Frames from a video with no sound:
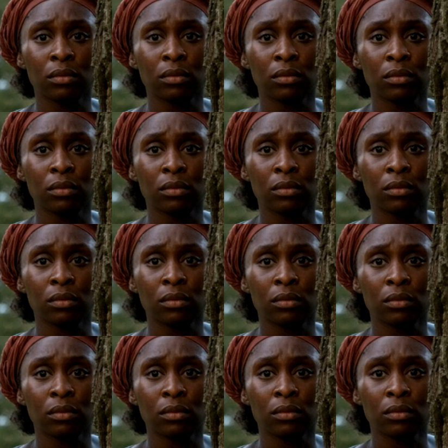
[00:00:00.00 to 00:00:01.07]

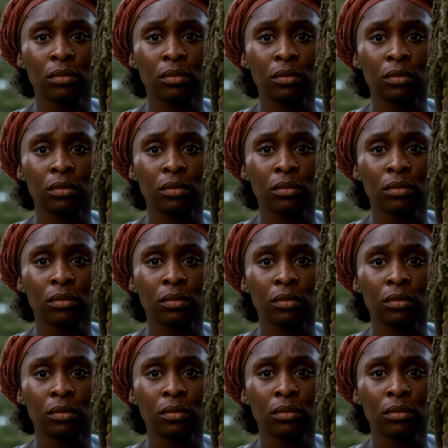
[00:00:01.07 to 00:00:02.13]

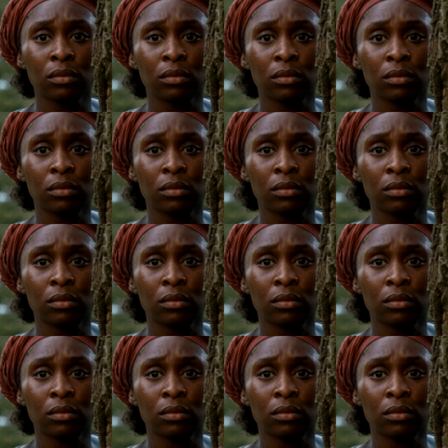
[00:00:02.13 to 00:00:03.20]

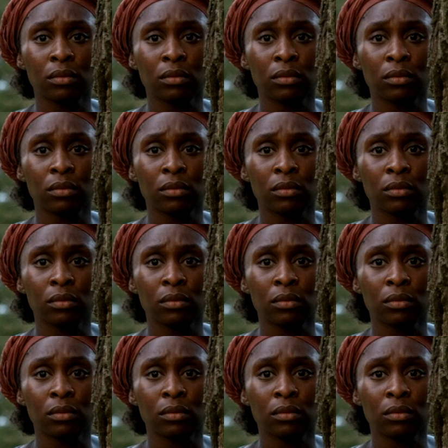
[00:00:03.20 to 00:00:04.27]

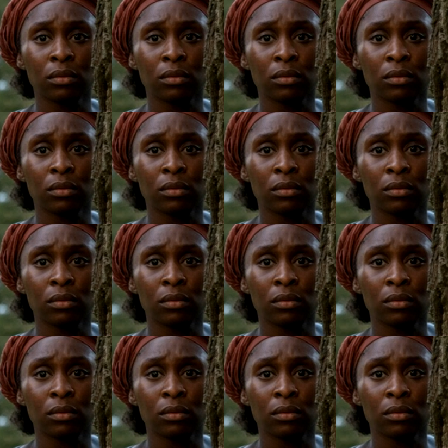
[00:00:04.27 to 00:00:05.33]

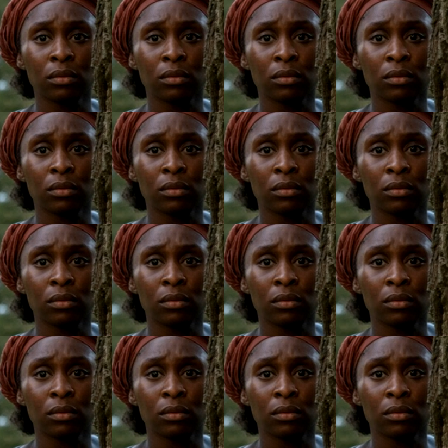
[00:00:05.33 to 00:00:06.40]

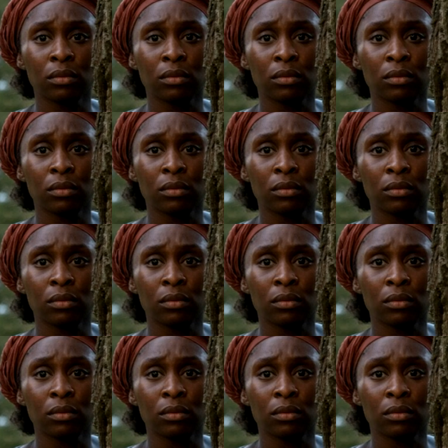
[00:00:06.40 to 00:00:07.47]

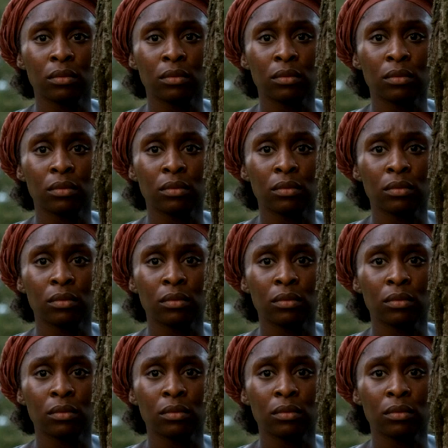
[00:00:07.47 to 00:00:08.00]
(no lip movement)